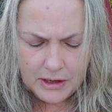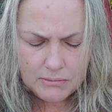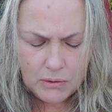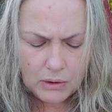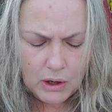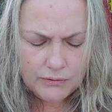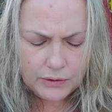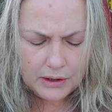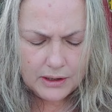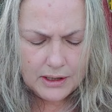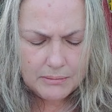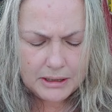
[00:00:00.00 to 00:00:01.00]

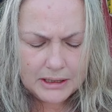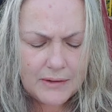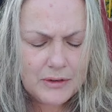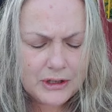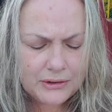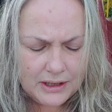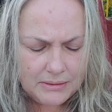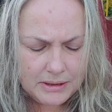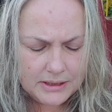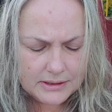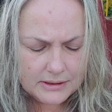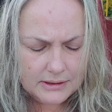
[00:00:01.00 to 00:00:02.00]
"Moreover, be loving your
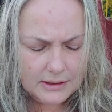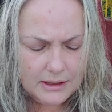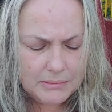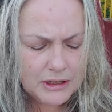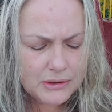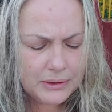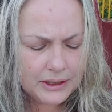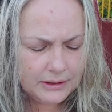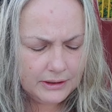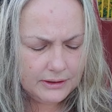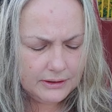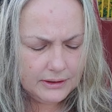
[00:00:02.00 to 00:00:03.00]
enemies, and be doing
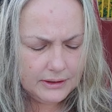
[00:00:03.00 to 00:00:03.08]
good,